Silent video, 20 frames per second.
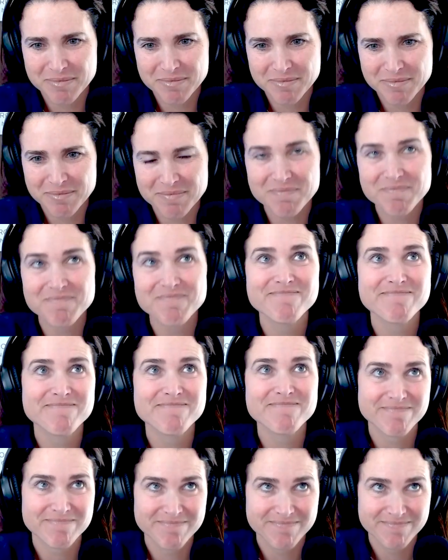Mm,
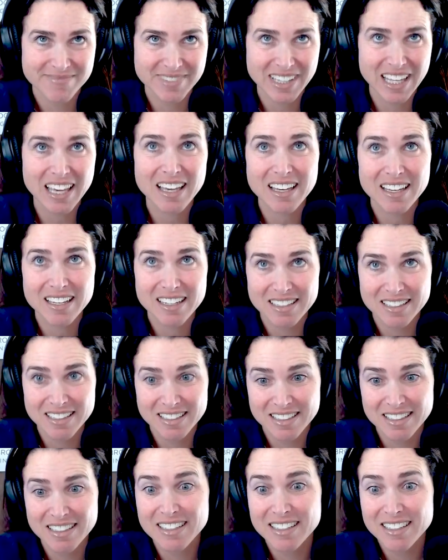yeah.
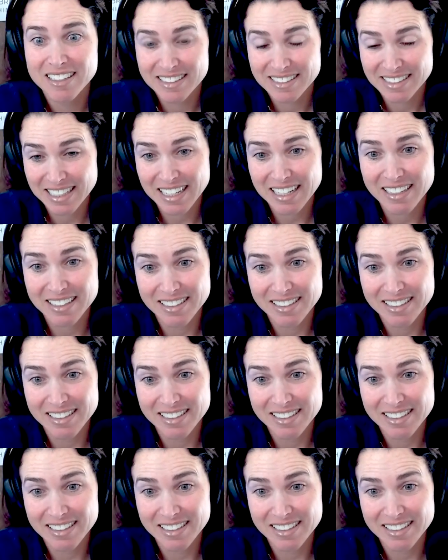Yeah.